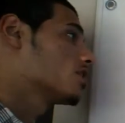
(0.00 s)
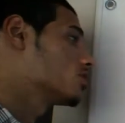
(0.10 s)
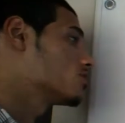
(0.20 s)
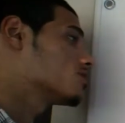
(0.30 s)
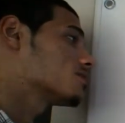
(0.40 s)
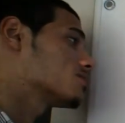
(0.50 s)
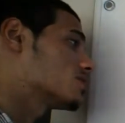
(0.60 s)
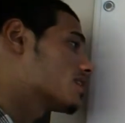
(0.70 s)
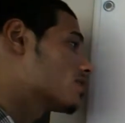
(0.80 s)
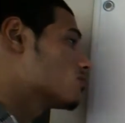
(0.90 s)
You know what I'm
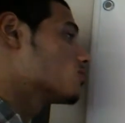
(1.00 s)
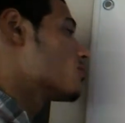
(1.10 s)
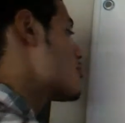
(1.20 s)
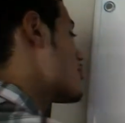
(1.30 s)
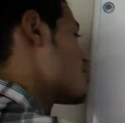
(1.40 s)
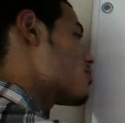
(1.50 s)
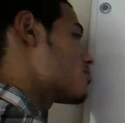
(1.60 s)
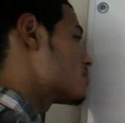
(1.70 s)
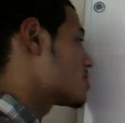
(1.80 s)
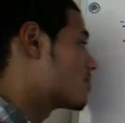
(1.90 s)
saying? You refer
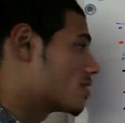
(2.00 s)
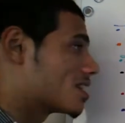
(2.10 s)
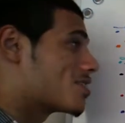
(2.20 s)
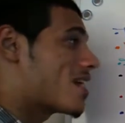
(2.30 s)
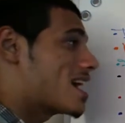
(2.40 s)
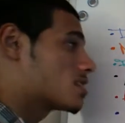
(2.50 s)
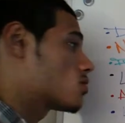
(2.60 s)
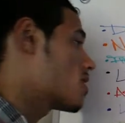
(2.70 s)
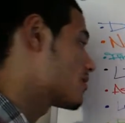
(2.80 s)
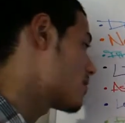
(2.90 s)
them to the video, ask
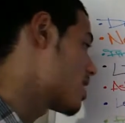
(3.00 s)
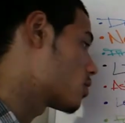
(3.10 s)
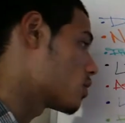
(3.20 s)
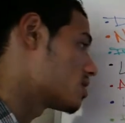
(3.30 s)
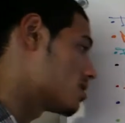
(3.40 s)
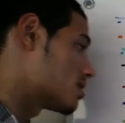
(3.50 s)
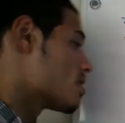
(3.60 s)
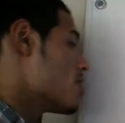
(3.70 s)
qualifying questions,